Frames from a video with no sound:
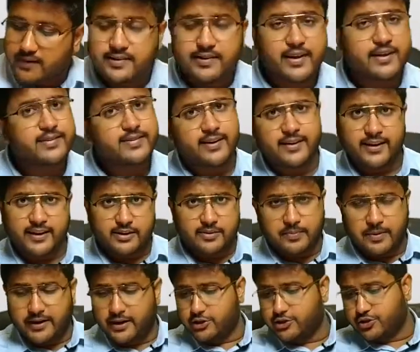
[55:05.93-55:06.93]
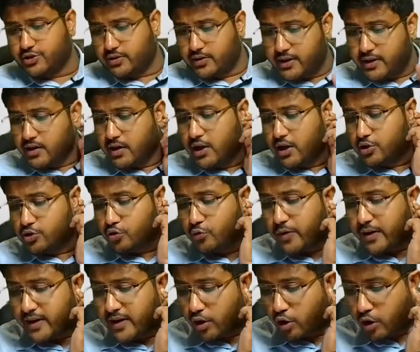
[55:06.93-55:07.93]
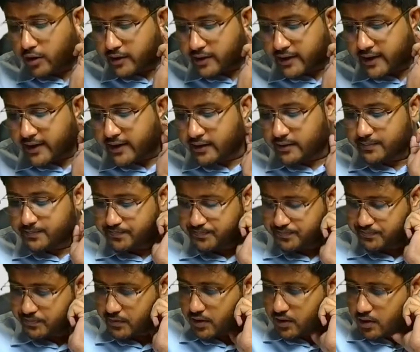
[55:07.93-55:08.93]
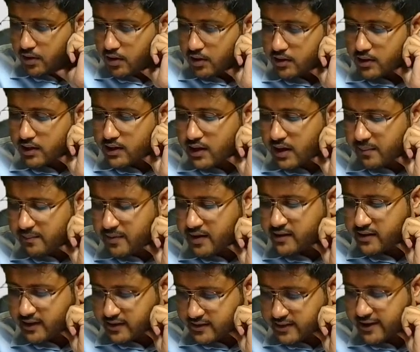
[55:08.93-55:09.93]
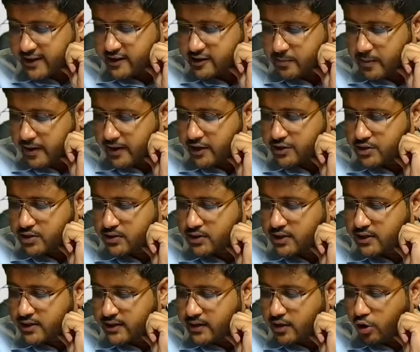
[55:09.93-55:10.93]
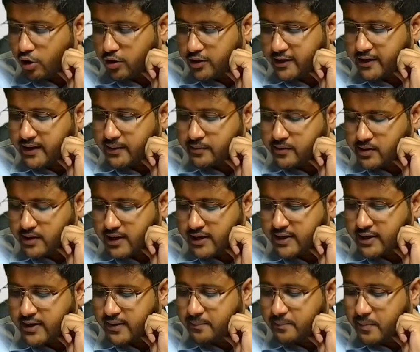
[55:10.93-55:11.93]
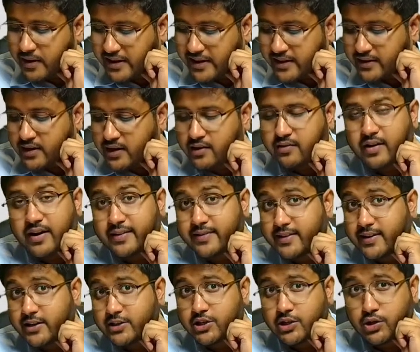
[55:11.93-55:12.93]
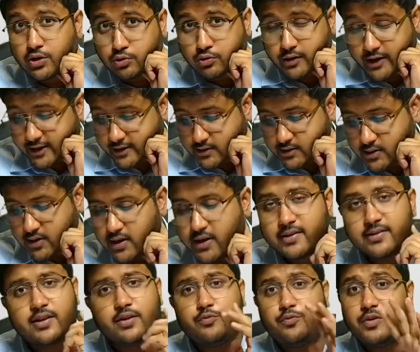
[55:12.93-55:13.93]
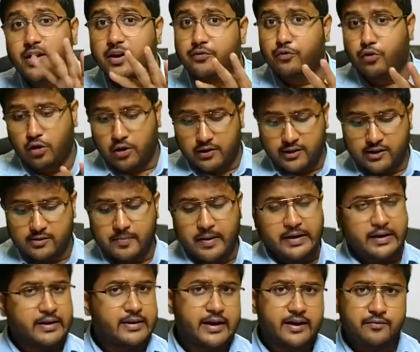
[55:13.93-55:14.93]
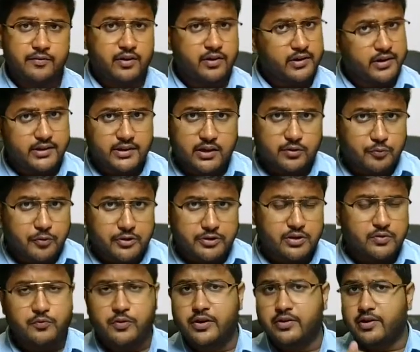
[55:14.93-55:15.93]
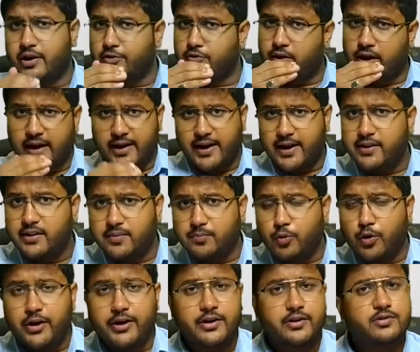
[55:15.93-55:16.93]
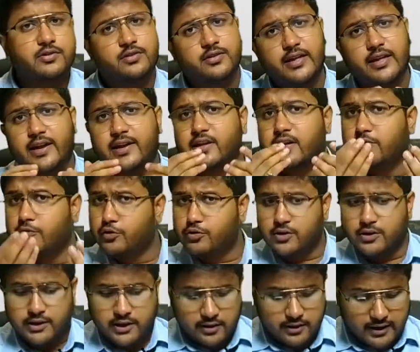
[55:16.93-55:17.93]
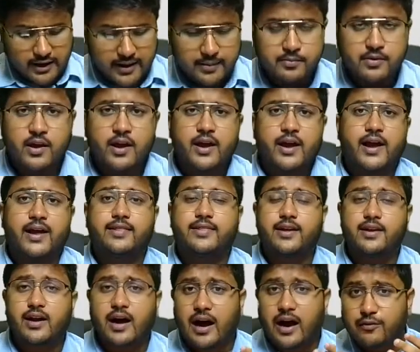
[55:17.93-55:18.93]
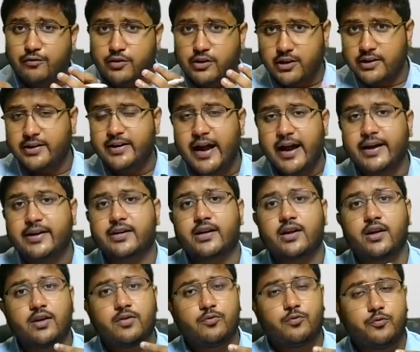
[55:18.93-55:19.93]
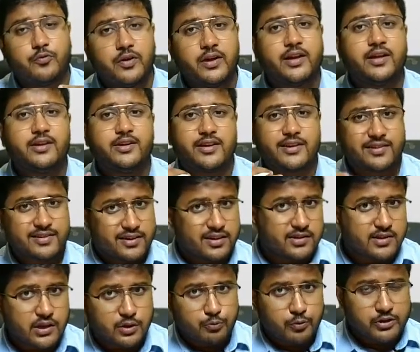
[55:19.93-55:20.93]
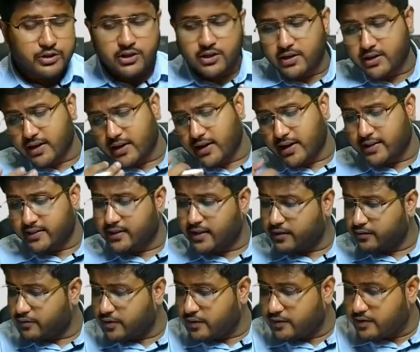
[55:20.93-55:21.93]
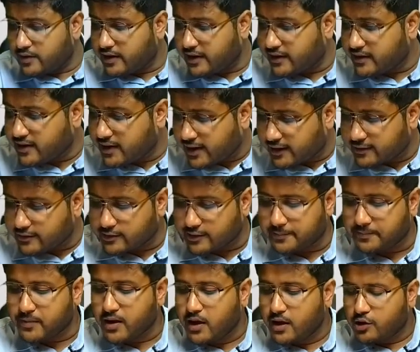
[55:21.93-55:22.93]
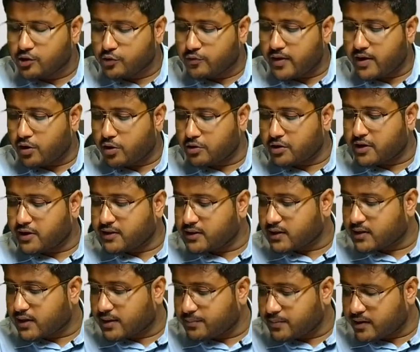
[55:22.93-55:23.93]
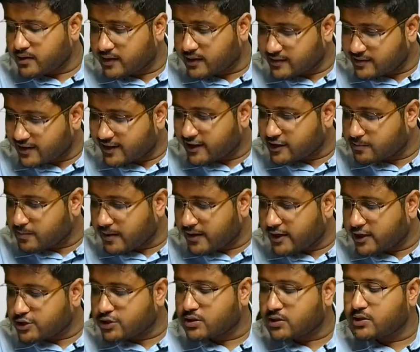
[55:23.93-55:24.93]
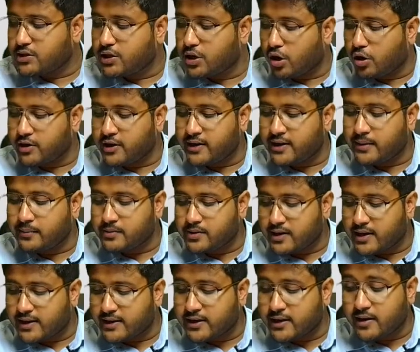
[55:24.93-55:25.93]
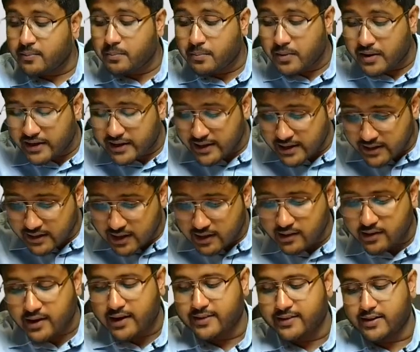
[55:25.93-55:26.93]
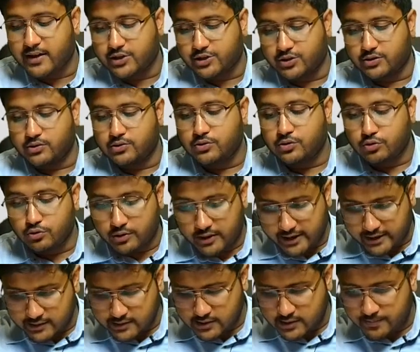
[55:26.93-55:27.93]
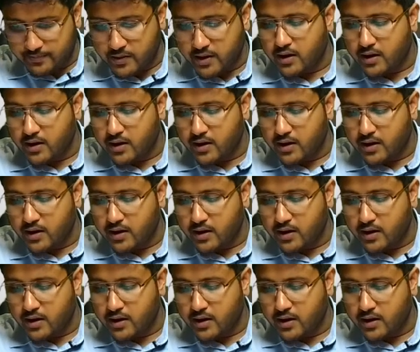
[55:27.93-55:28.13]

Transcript: asset expenditure, right? So when auditing the company's asset expenditure, the audit team selected a material transaction to test. See, we are following this pattern that we read the question, we try to highlight the pointers, then I give you certain time, and then after that we discuss the question again, and then we read the answer. So when auditing the company's asset expenditure, the audit team selected a material transaction to test